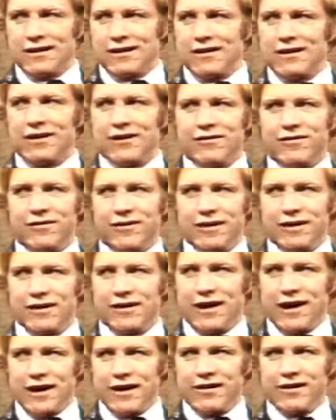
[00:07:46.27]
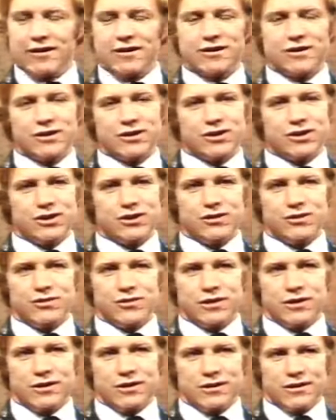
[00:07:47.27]
Ulf and Anders and Shu
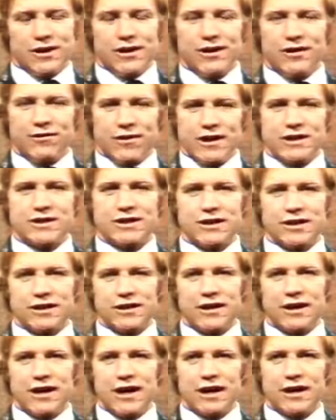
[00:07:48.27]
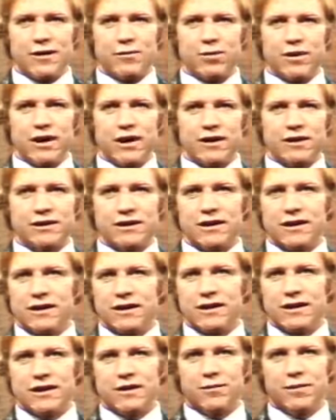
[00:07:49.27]
and, and the rest of the good hockey players in our
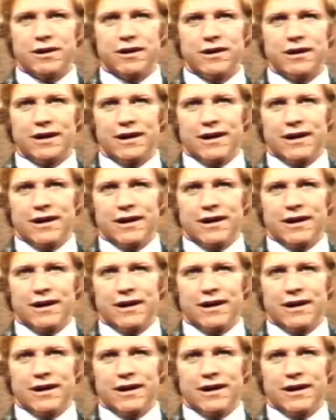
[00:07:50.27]
club. And,